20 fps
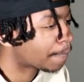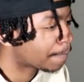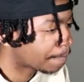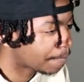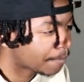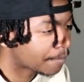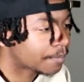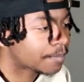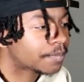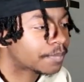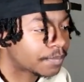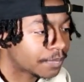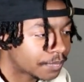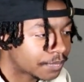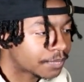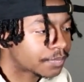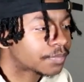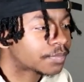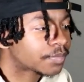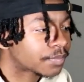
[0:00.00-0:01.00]

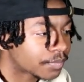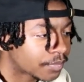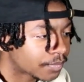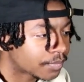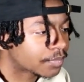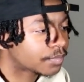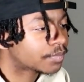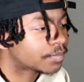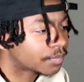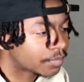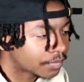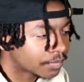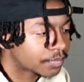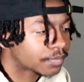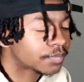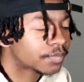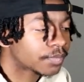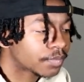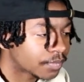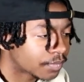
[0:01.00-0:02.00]
Feel her pain
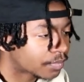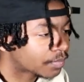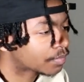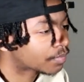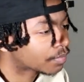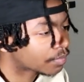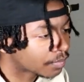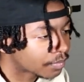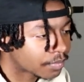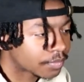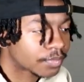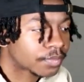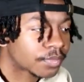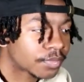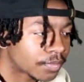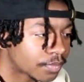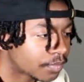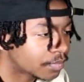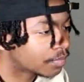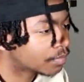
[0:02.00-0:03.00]
Since I ain't rep the
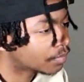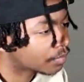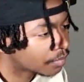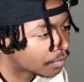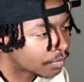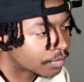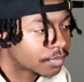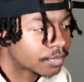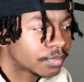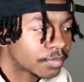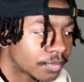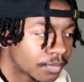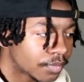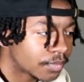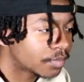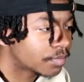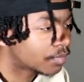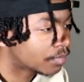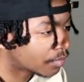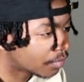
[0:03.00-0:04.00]
stage She on my
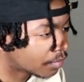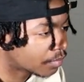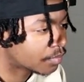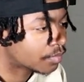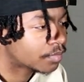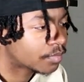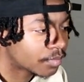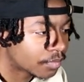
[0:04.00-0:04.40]
phone She wanna be